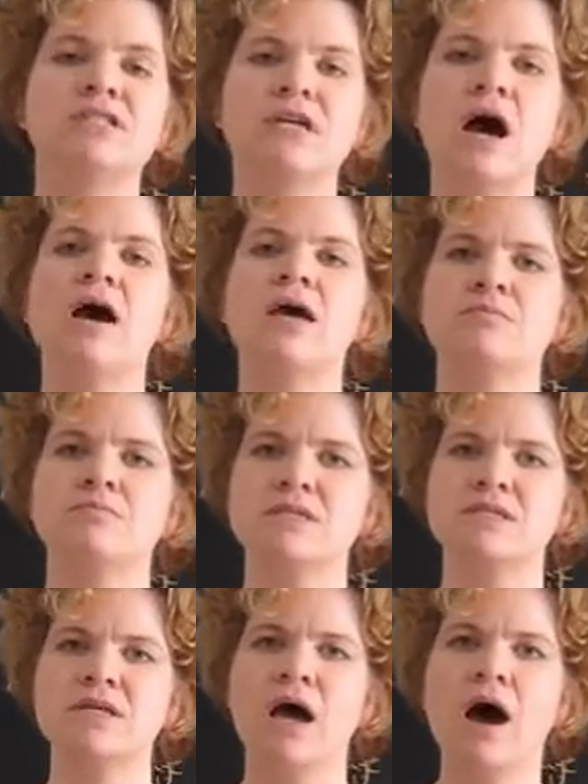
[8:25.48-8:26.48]

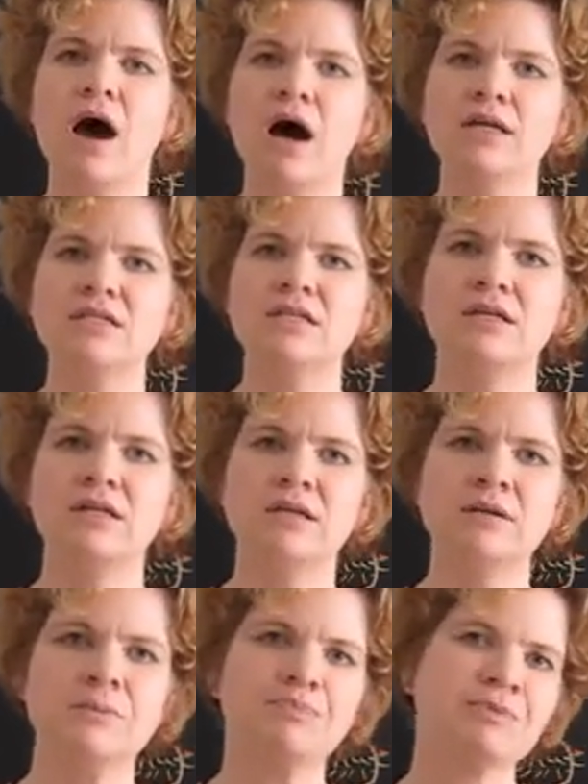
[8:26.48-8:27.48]
times
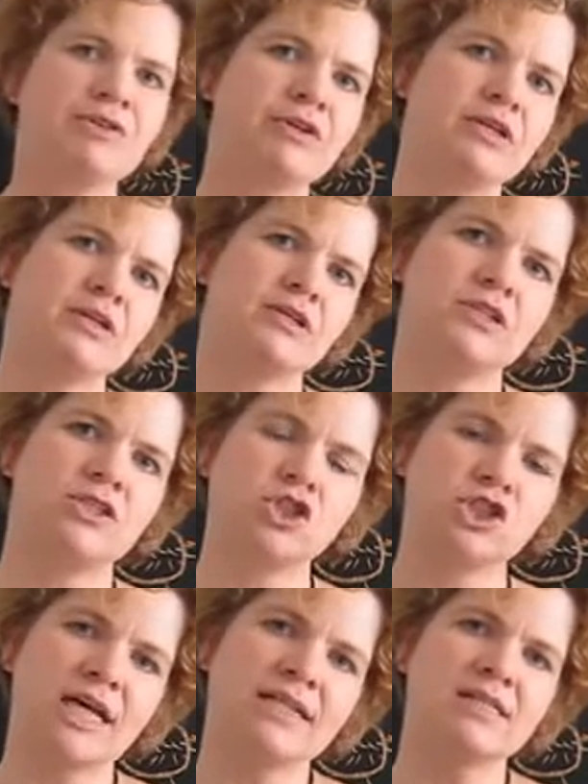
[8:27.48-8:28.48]
until the
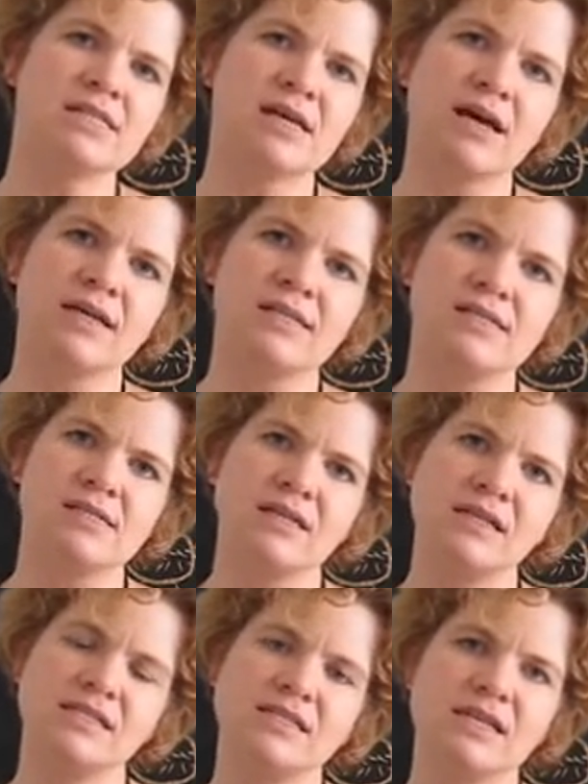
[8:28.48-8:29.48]
shell size
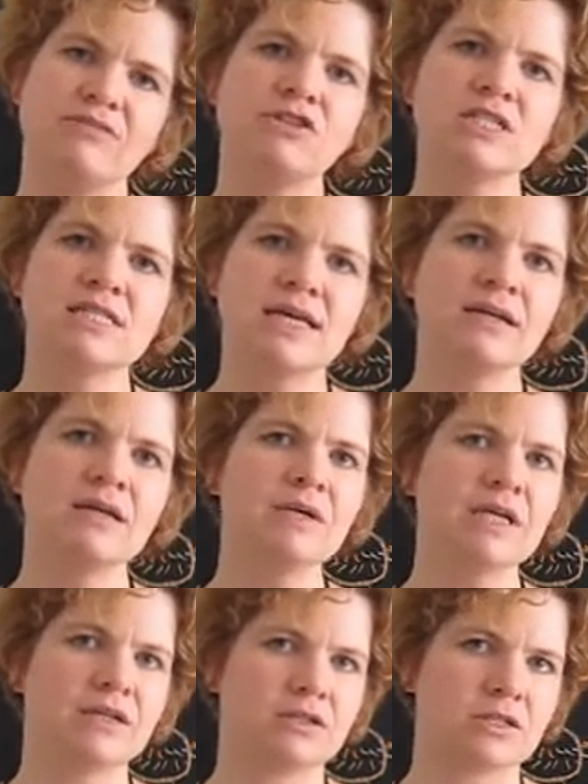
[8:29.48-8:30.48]
is several
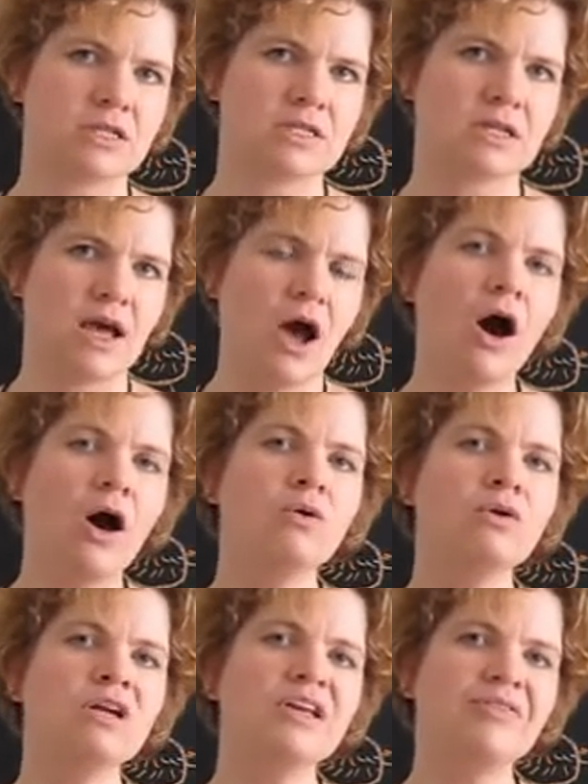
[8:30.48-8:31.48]
centimeters.
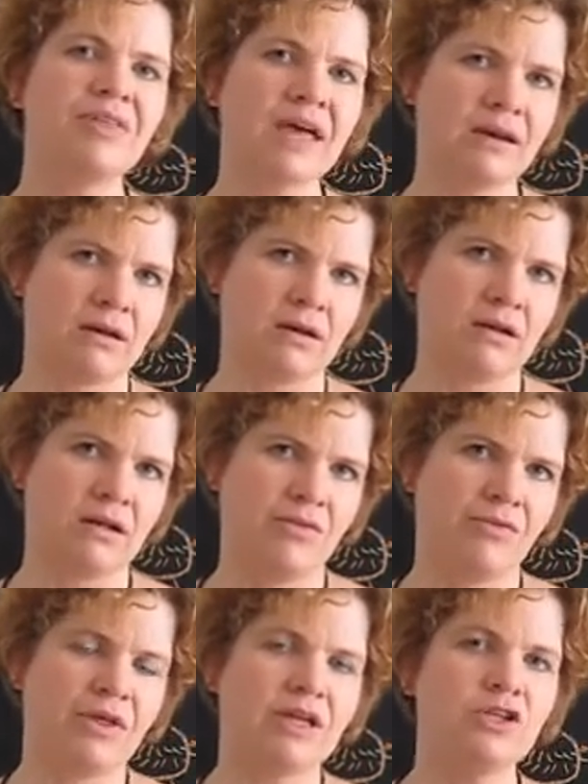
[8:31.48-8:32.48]
Only then
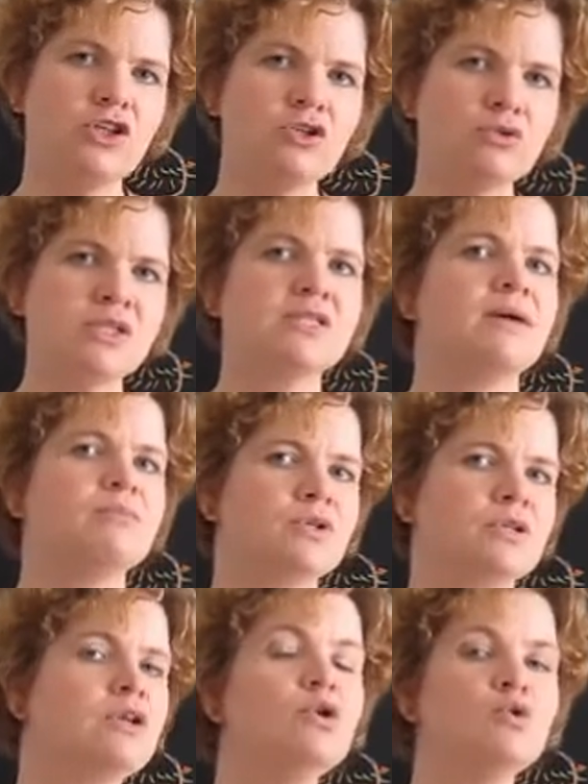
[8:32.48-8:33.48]
they lose
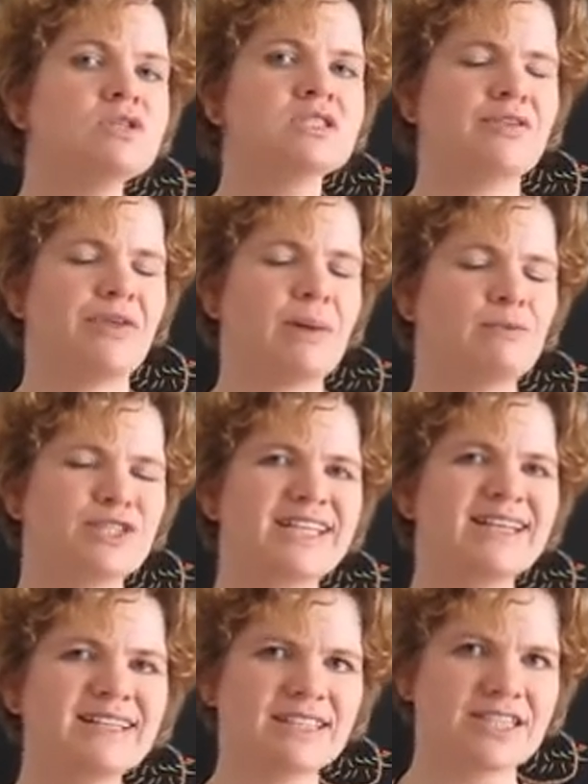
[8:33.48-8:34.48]
their
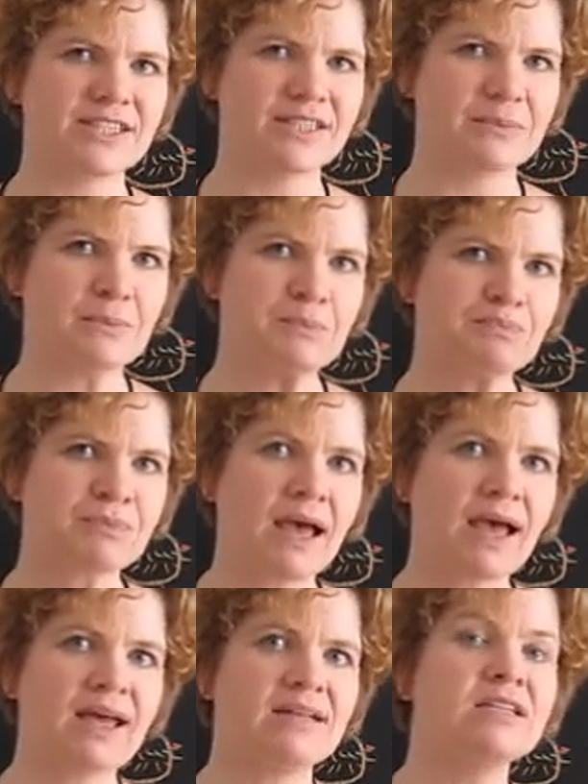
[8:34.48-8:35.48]
motility
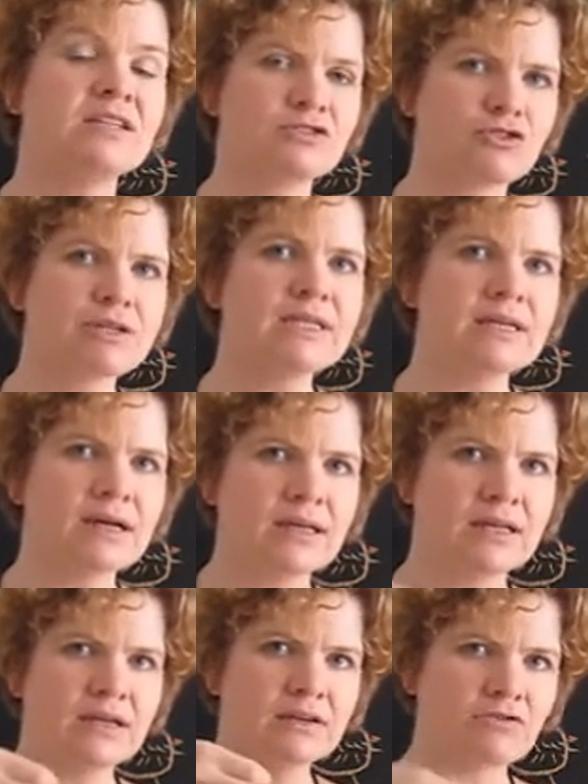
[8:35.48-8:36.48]
and
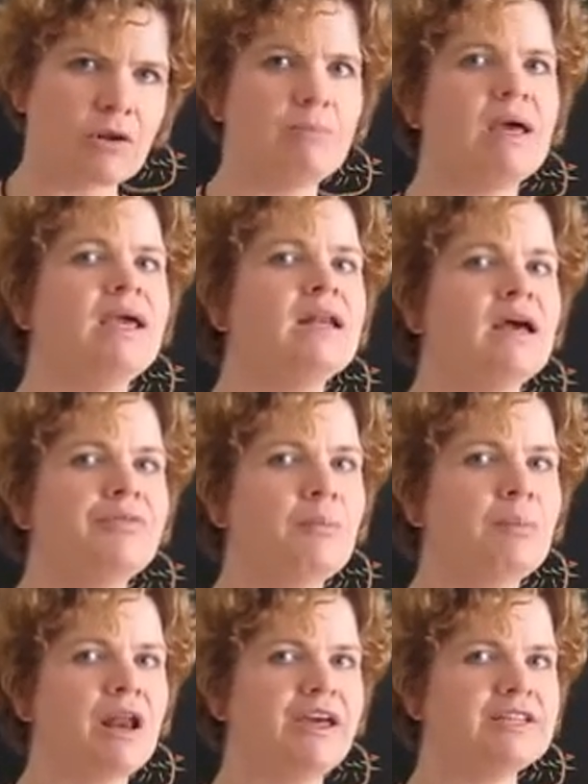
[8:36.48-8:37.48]
really remain at the
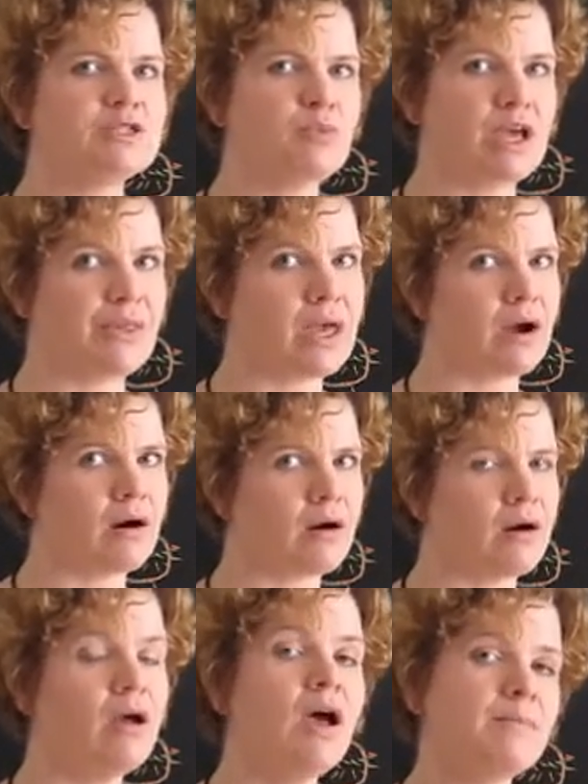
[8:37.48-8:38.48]
place where they
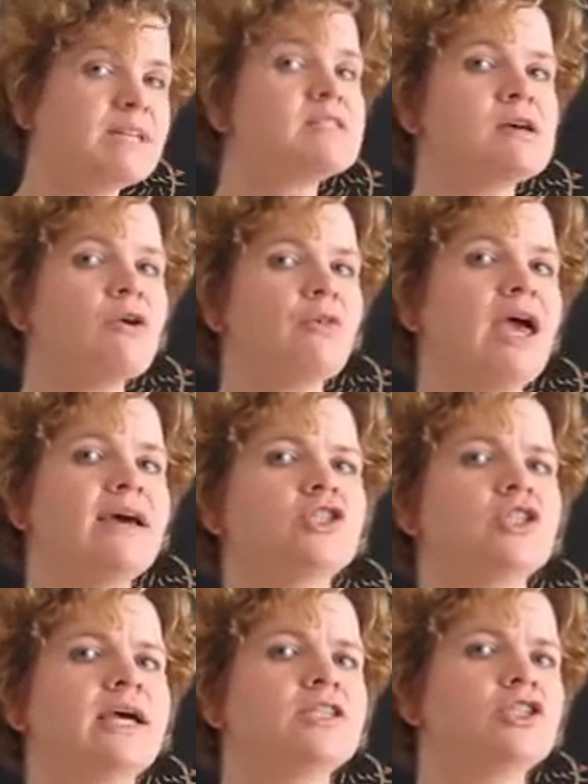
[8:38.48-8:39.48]
are. But so they
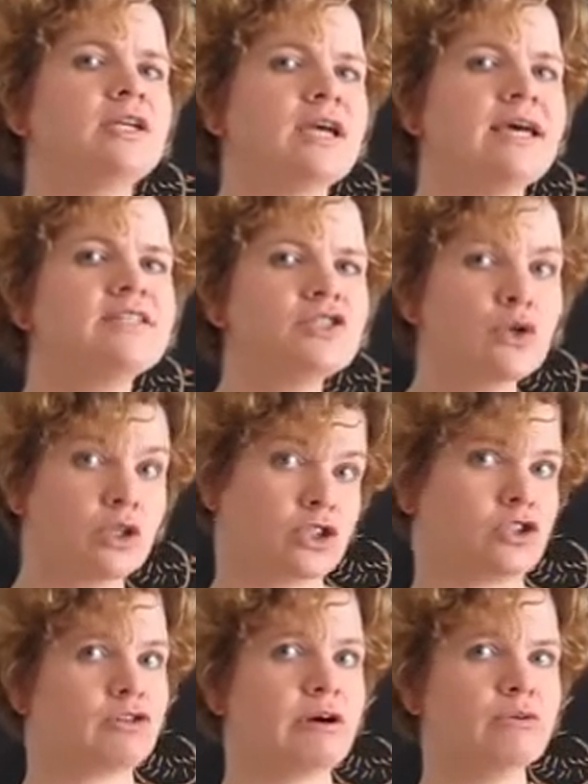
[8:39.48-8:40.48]
actually can search
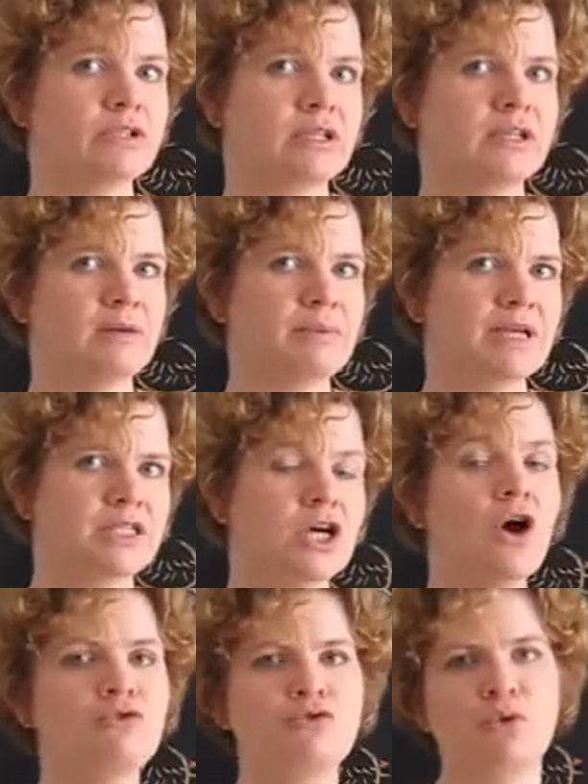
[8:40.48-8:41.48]
around a little bit
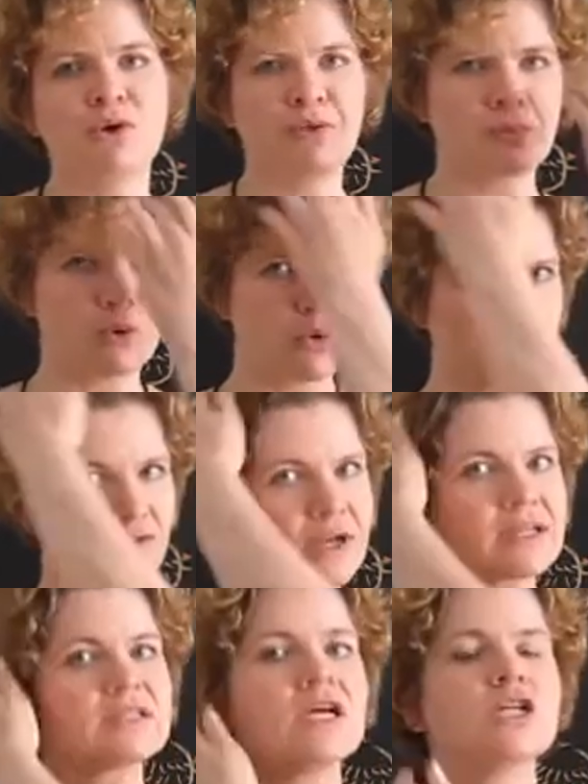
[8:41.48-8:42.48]
for the
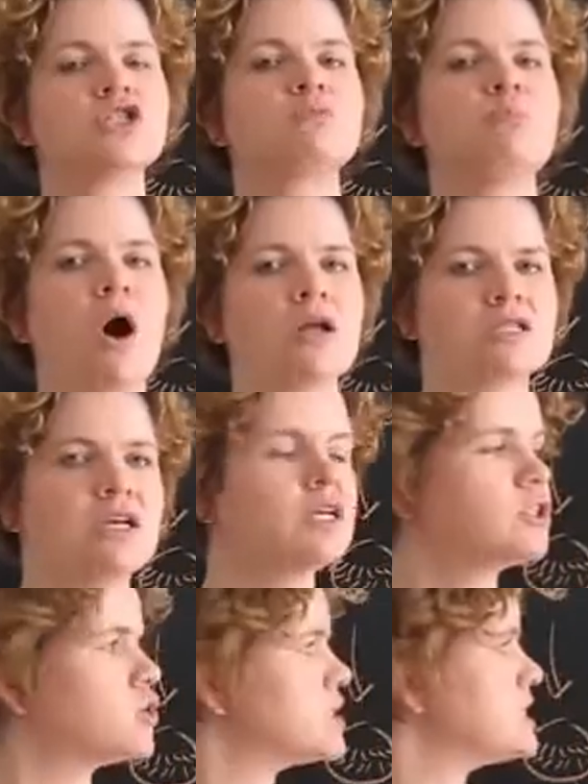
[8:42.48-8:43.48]
perfect spot
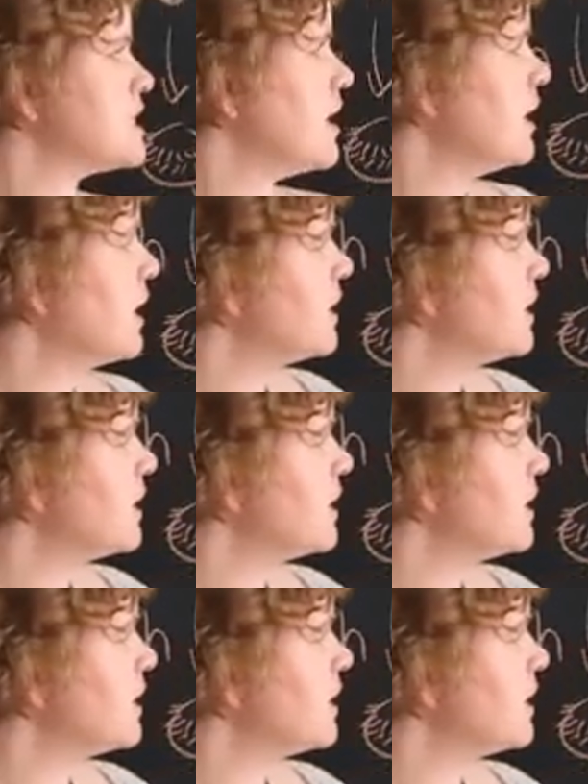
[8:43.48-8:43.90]
to stay